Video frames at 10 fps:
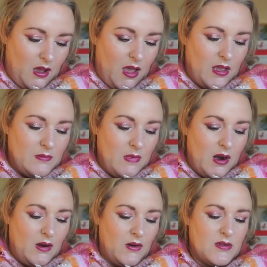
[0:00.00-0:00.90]
I
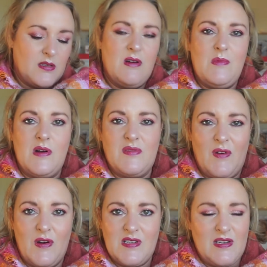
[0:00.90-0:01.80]
admire her so much
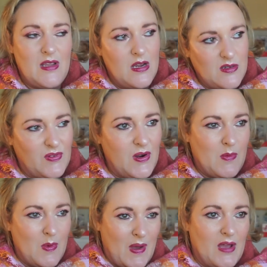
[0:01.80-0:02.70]
for her dedication for
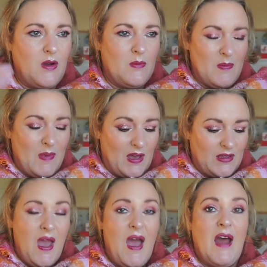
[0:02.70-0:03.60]
coming back and coming back,
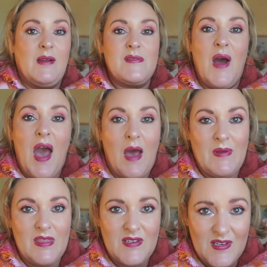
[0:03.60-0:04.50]
and I'm so
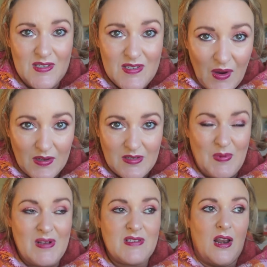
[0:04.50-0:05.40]
happy that she does,
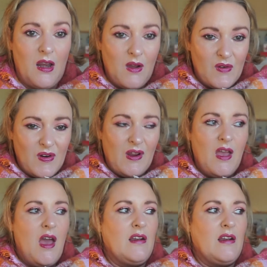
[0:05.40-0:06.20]
because I love her.